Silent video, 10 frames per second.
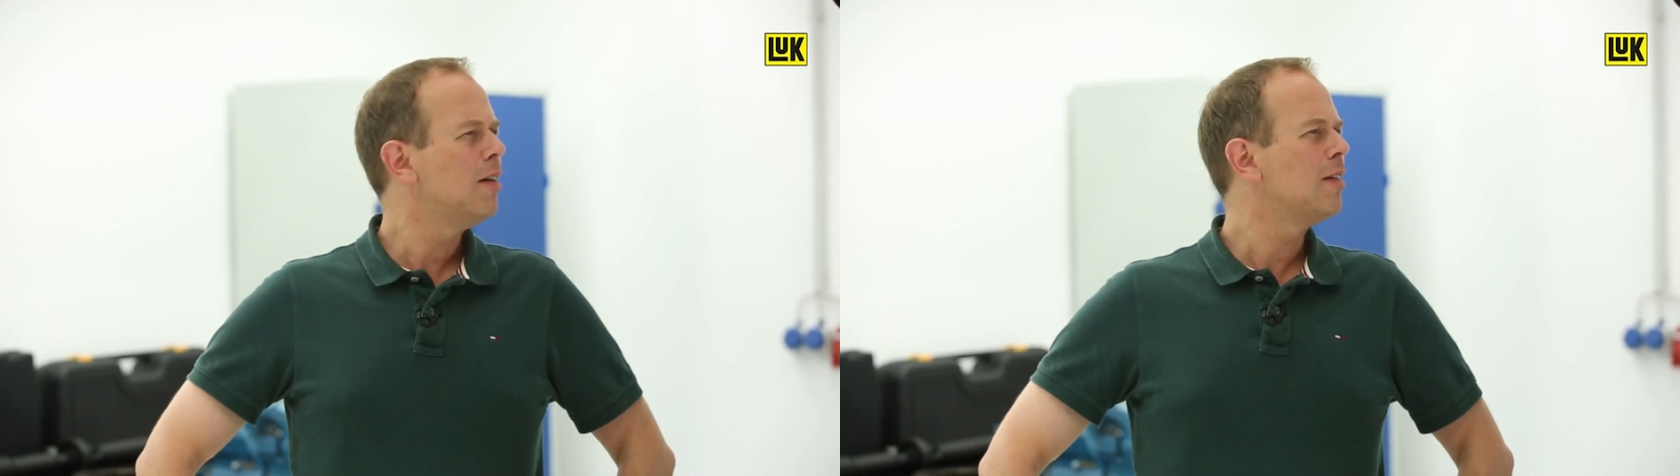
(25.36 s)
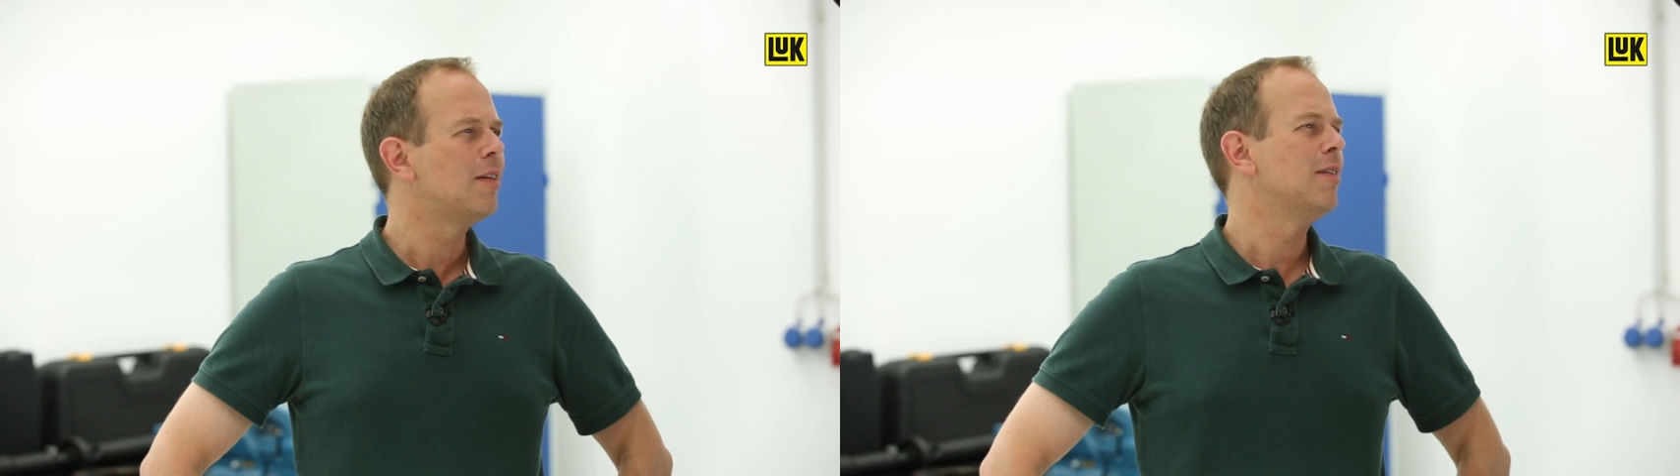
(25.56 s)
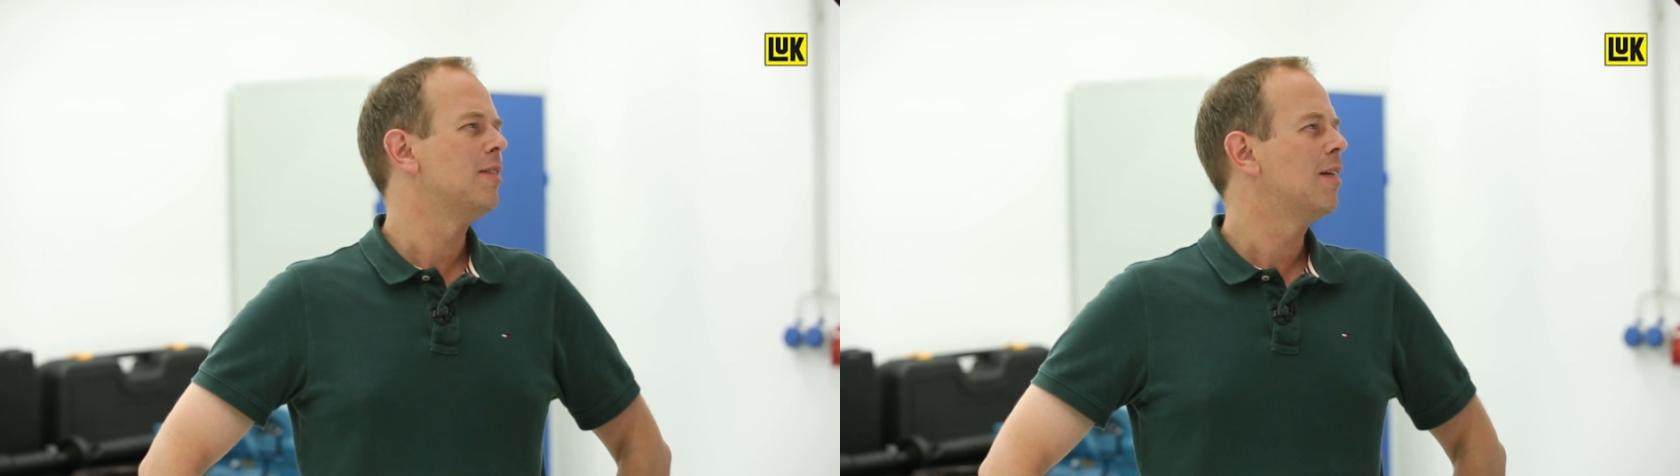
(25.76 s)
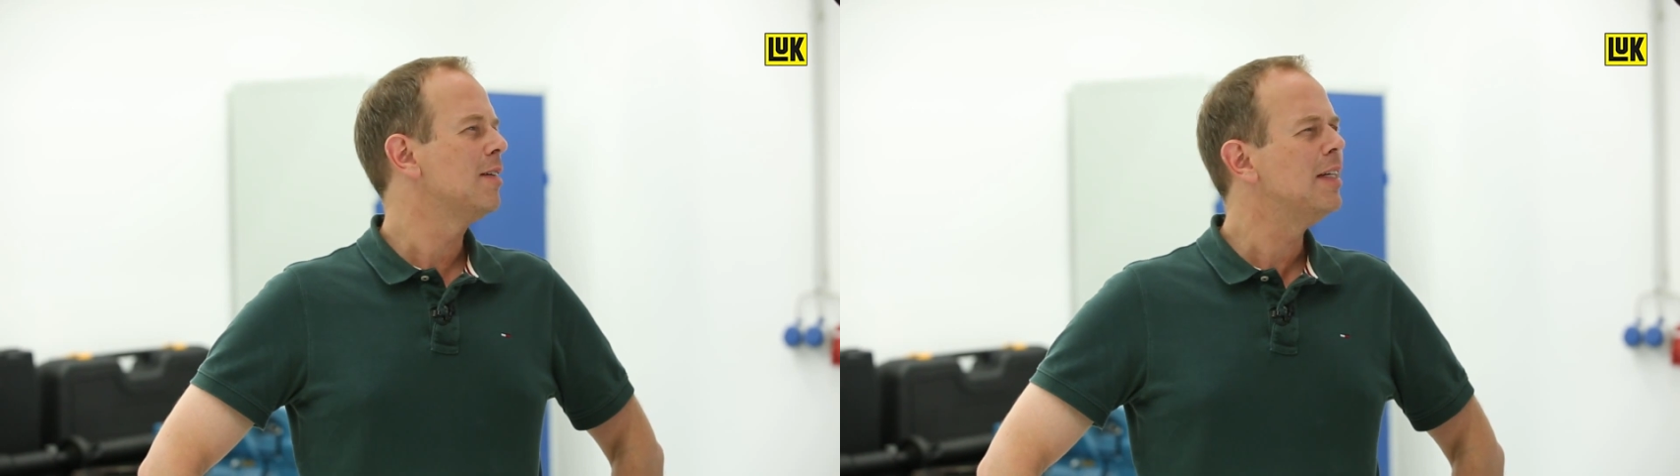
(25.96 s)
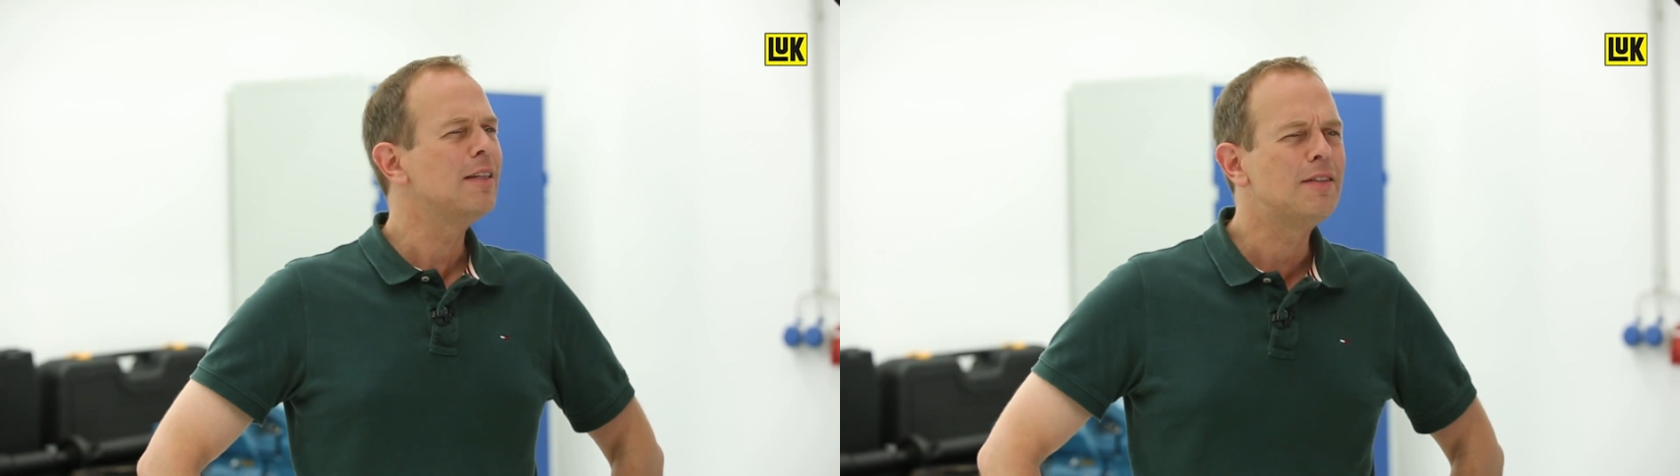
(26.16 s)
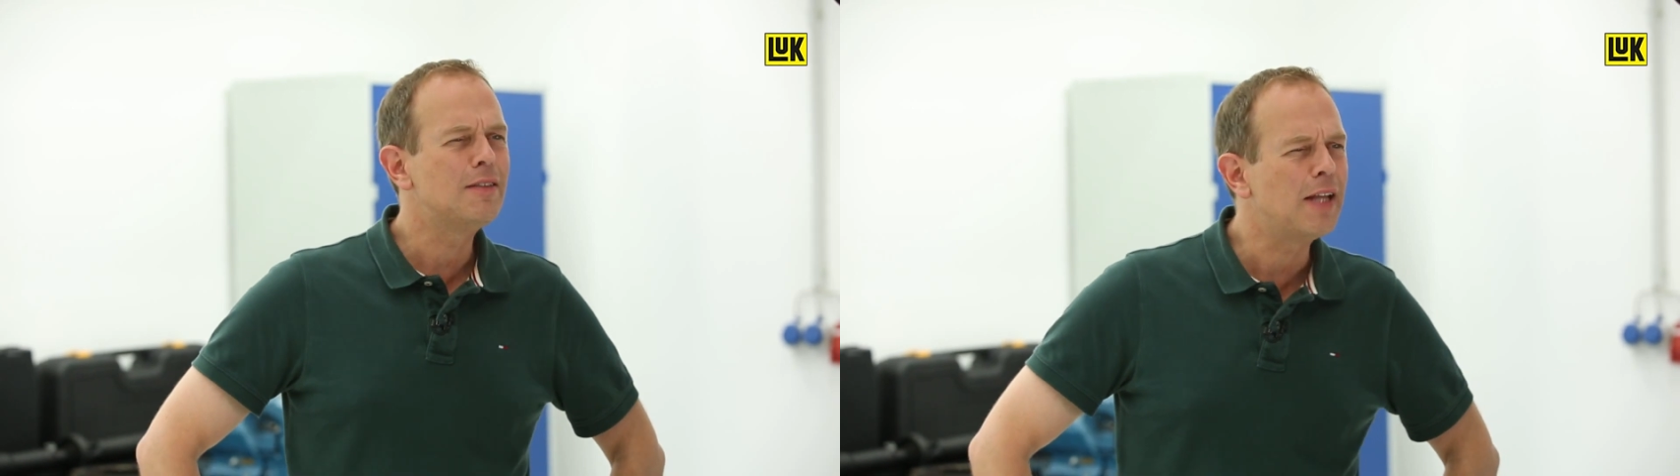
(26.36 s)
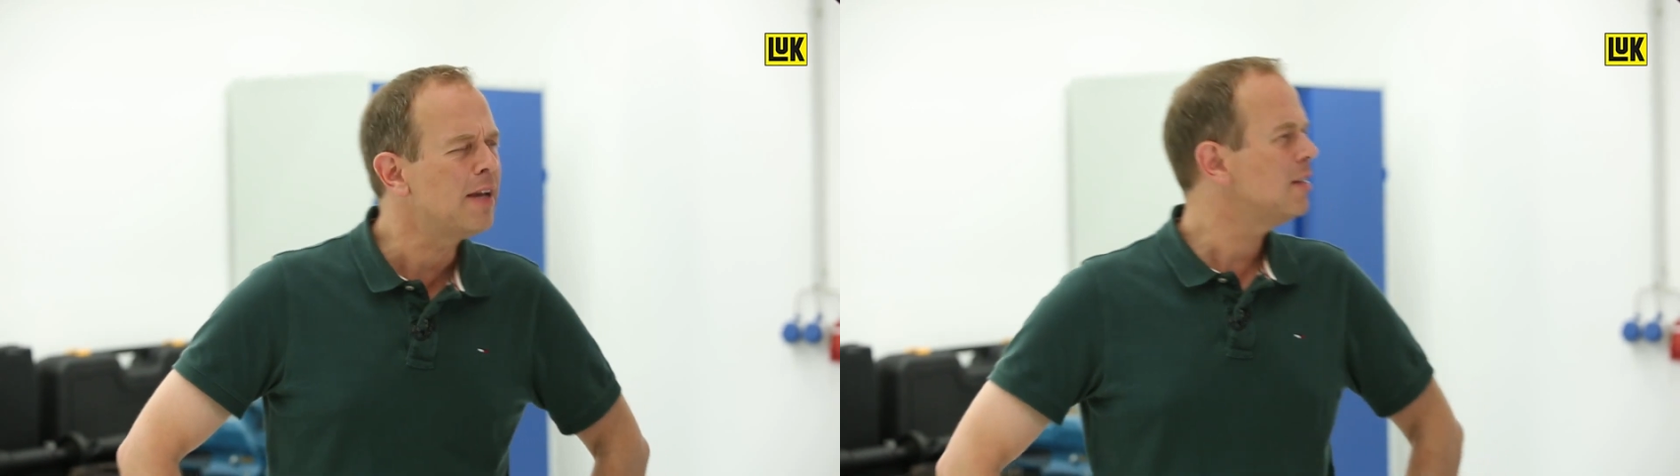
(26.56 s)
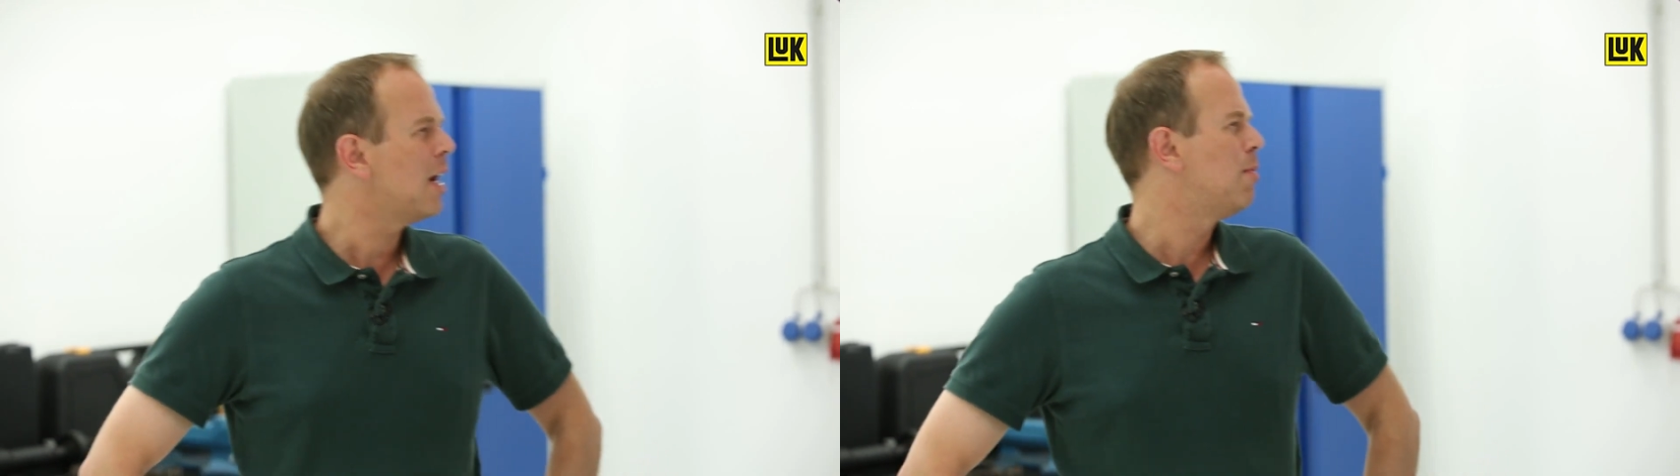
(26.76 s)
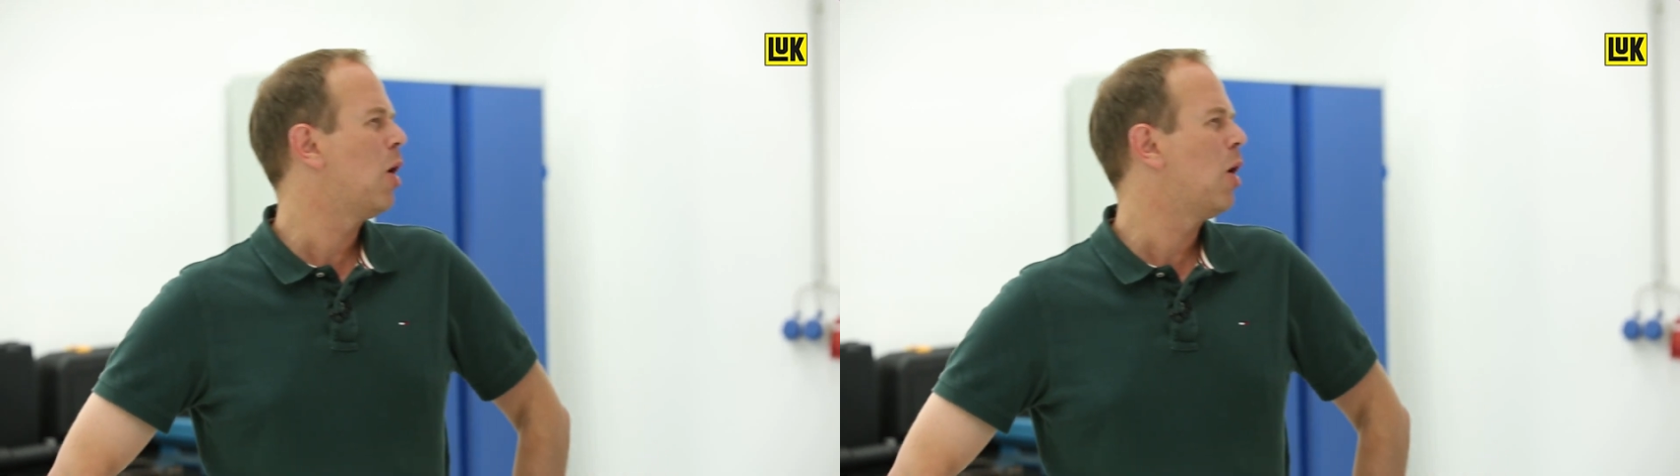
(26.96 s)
Wow, you guys really